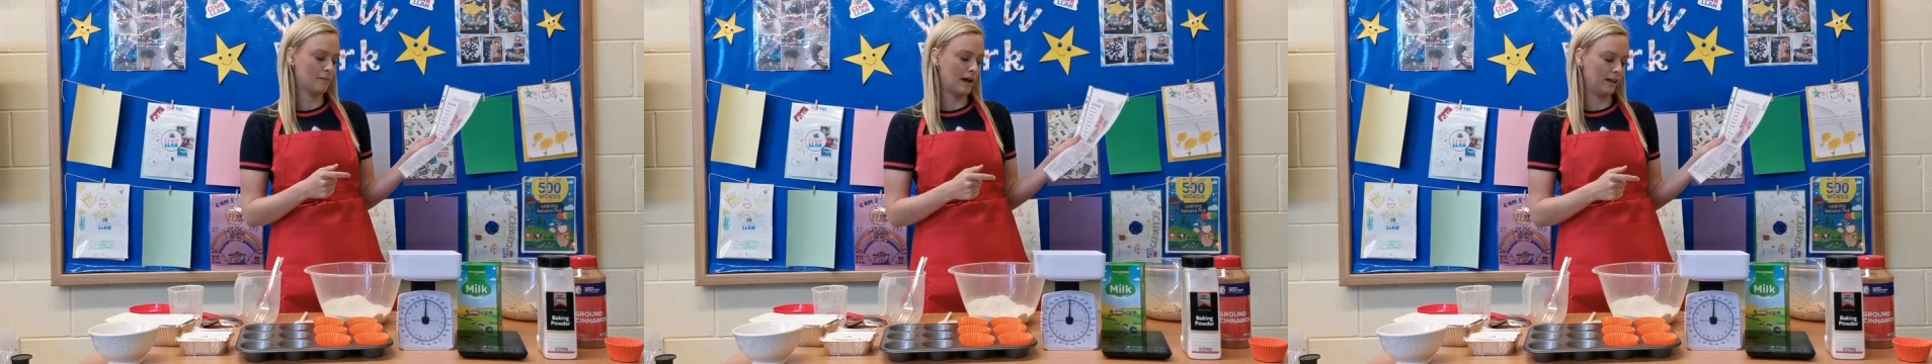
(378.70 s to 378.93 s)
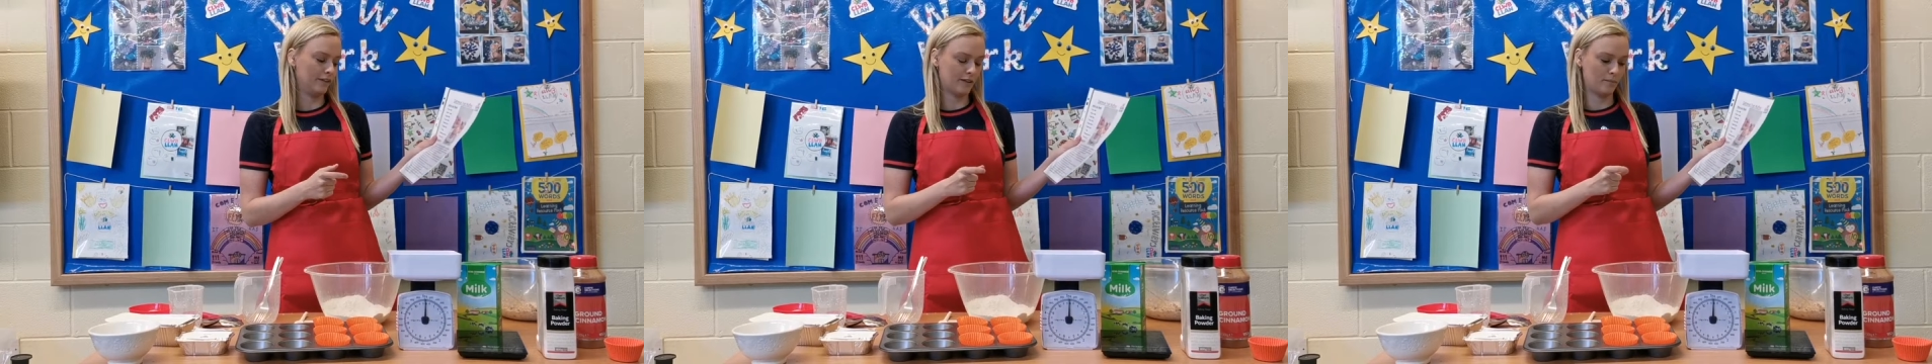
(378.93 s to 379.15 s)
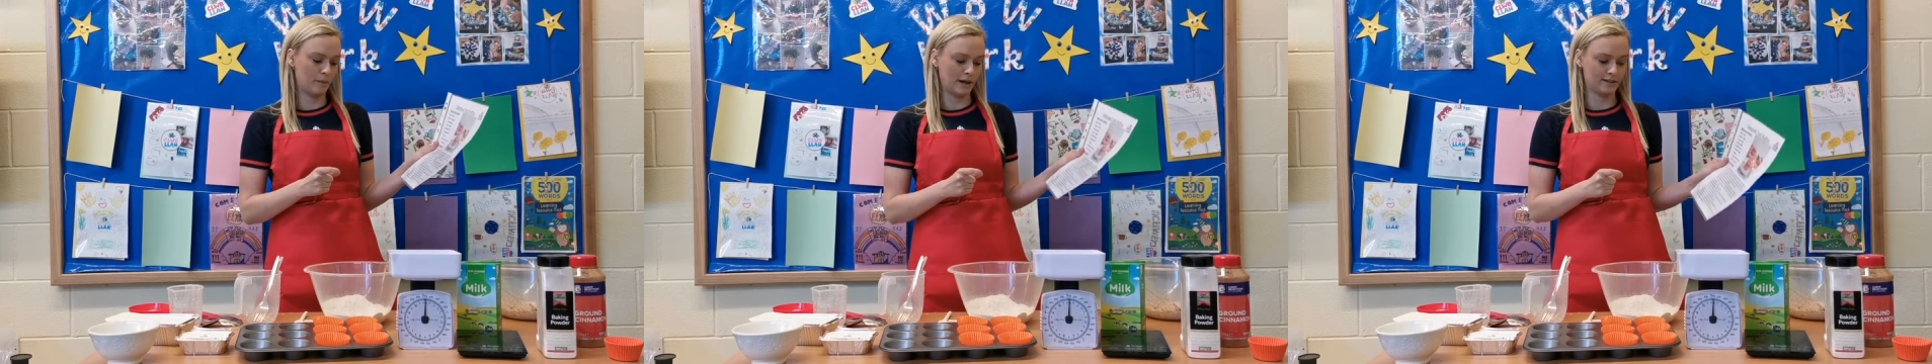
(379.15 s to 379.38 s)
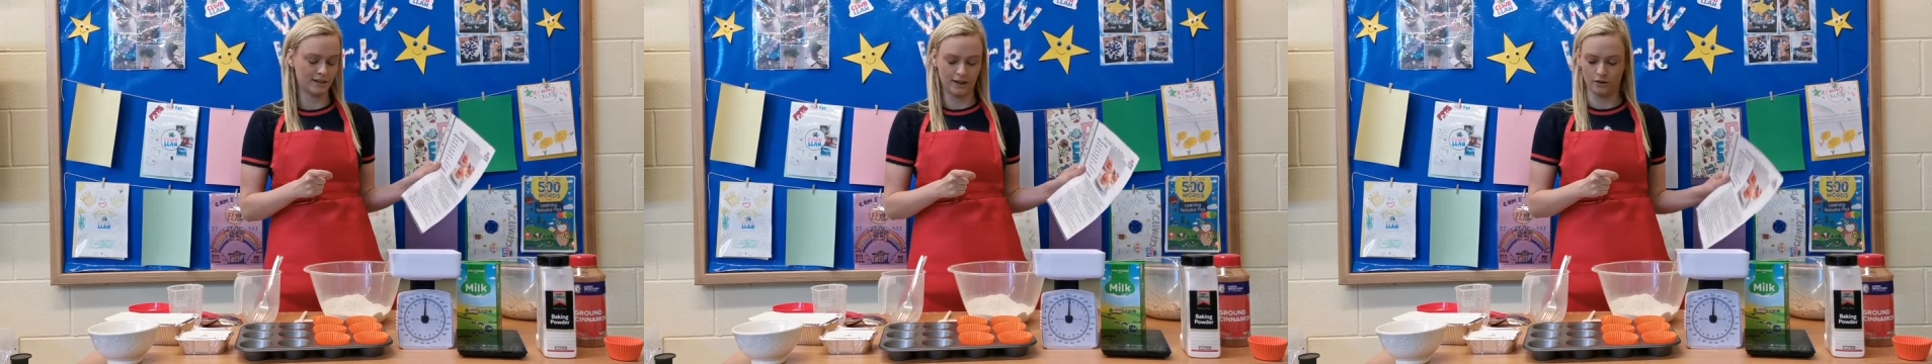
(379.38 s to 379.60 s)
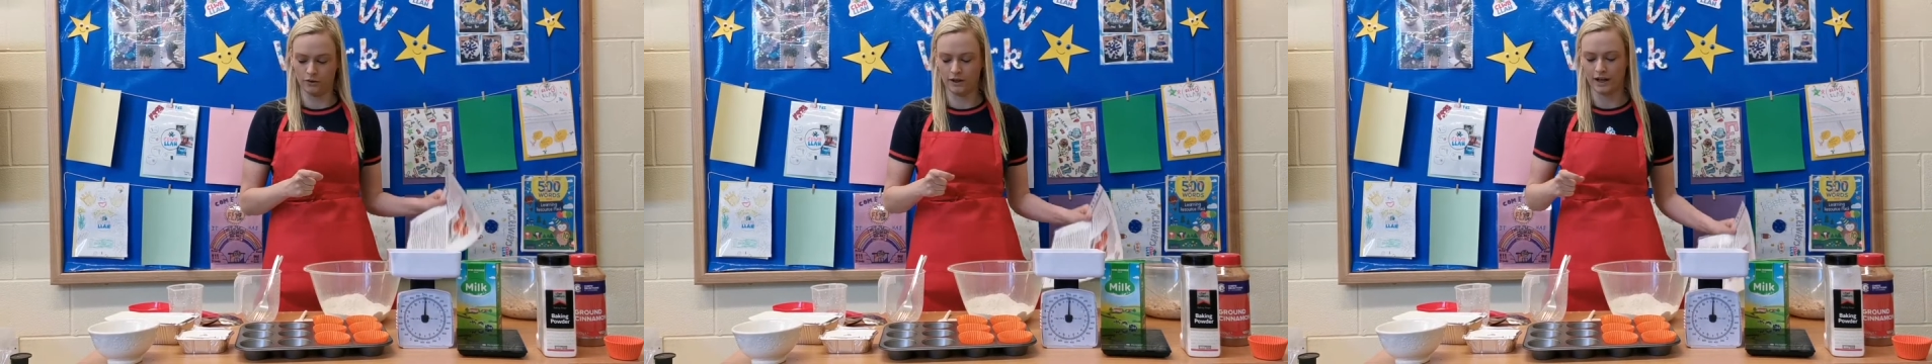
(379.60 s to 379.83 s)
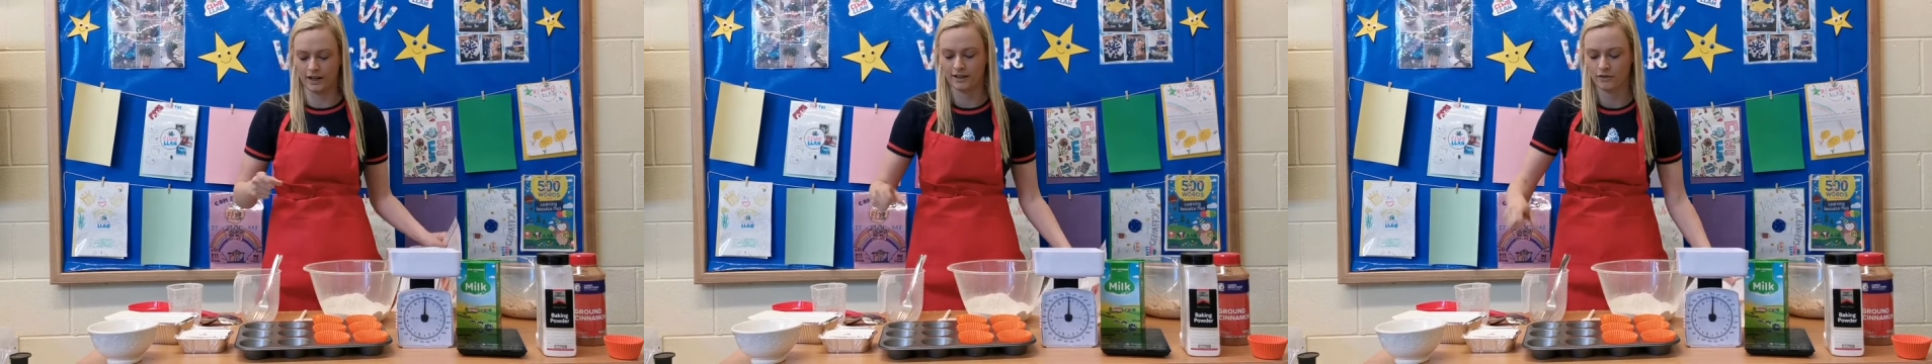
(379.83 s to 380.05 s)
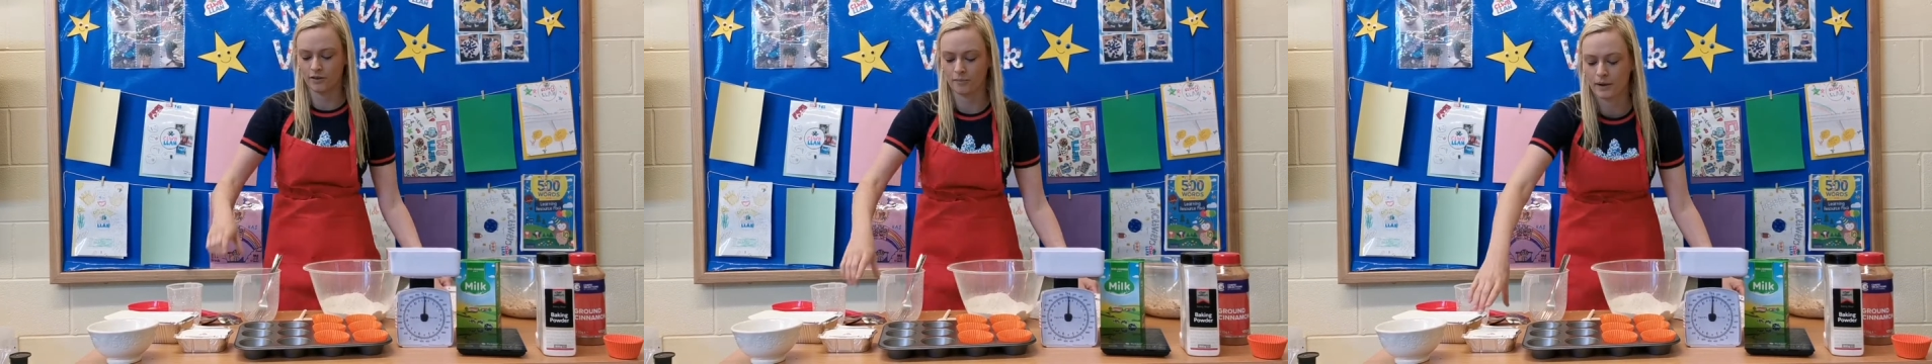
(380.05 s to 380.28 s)
melt the butter. Okay,
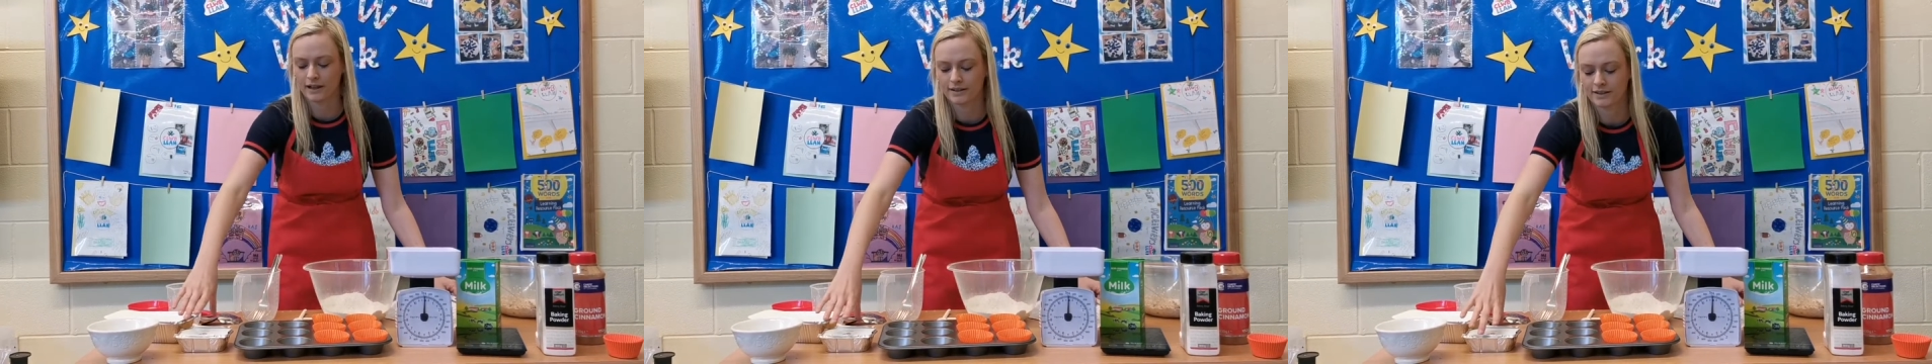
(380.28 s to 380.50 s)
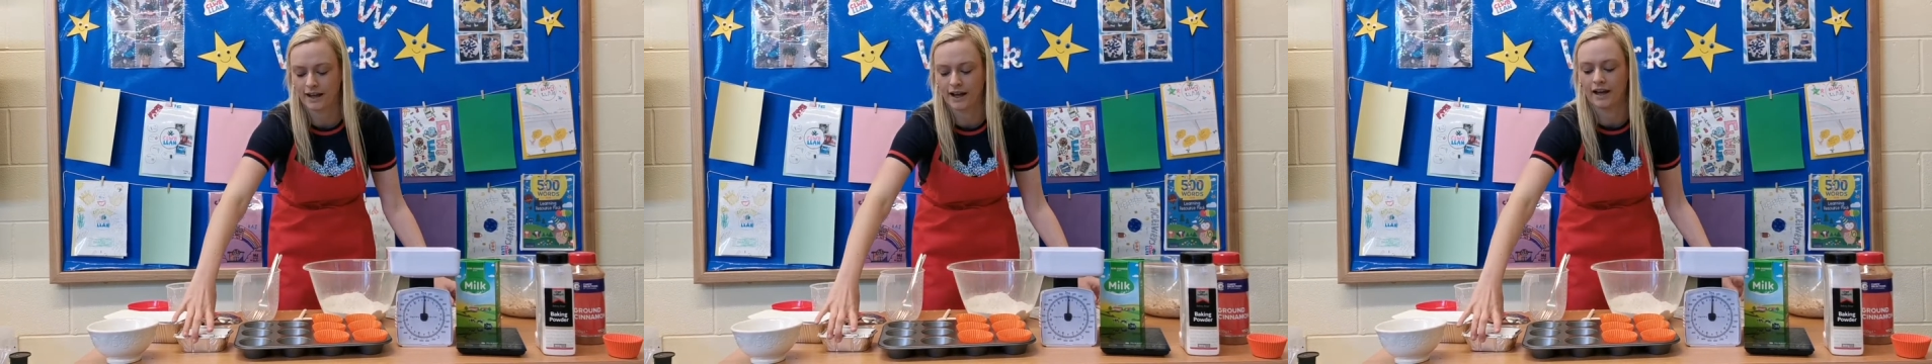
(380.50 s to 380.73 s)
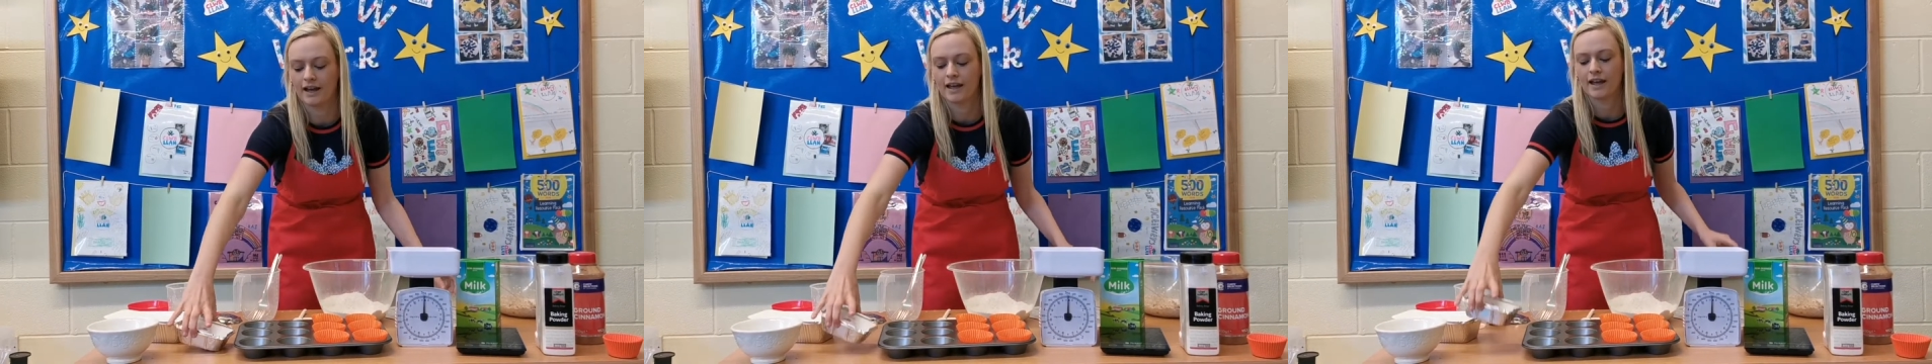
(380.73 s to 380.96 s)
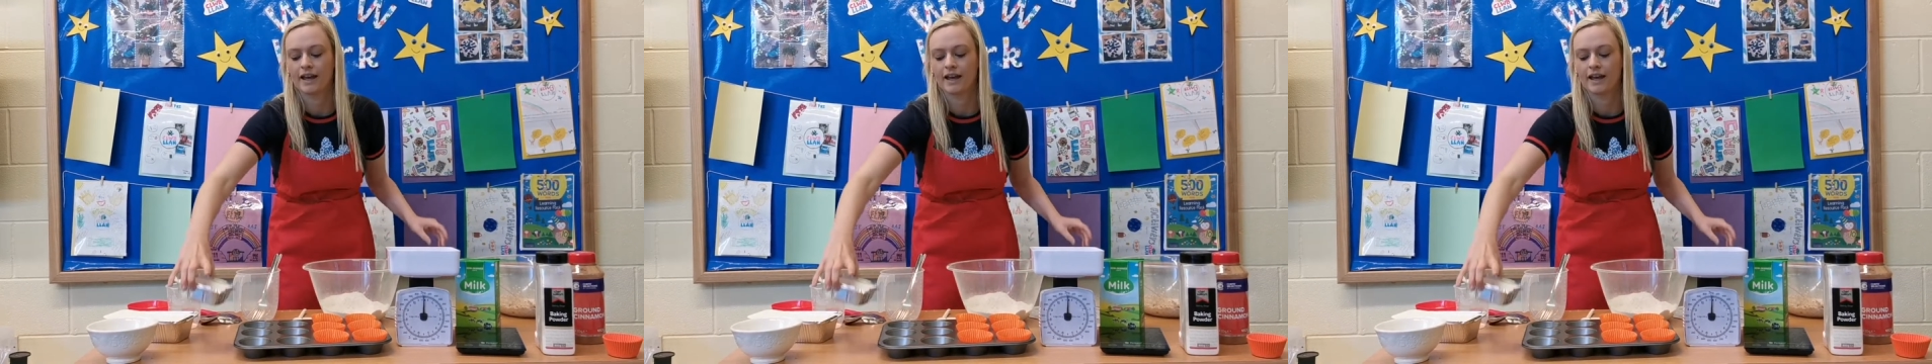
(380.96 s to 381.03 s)
now the butter